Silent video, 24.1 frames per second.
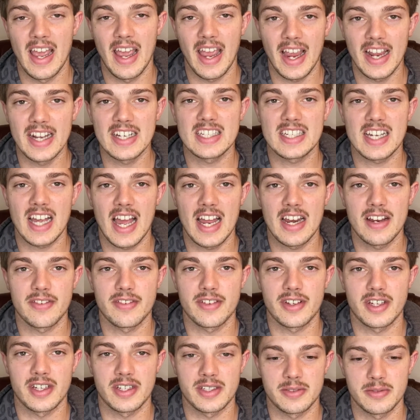it's kind of
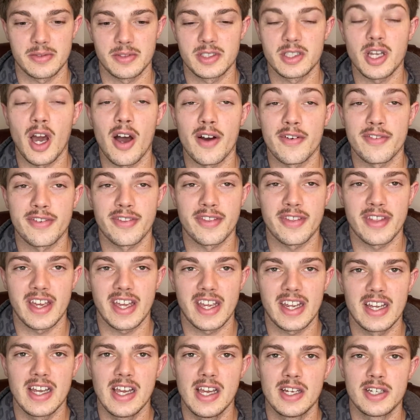a tough
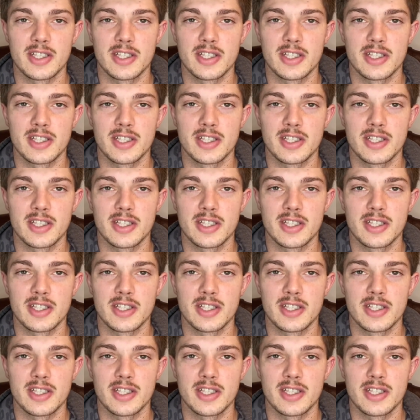thing.